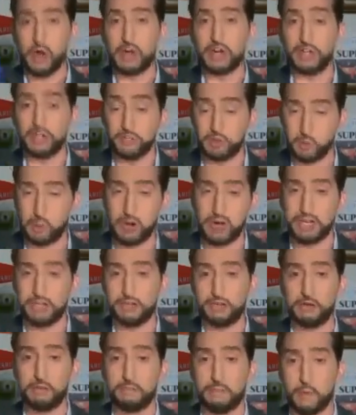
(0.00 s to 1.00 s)
and
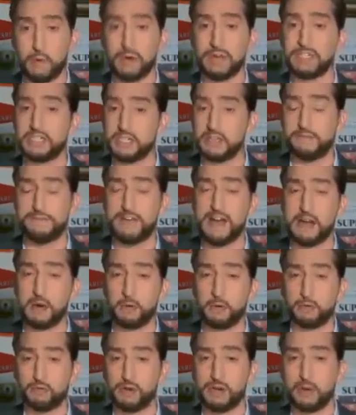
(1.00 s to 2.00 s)
22 points in the final
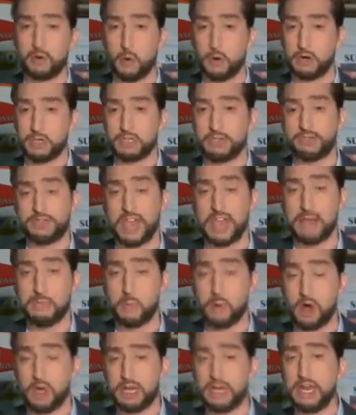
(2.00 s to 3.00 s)
3 quarters of game
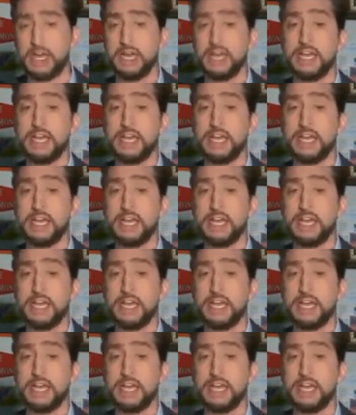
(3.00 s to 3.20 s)
1,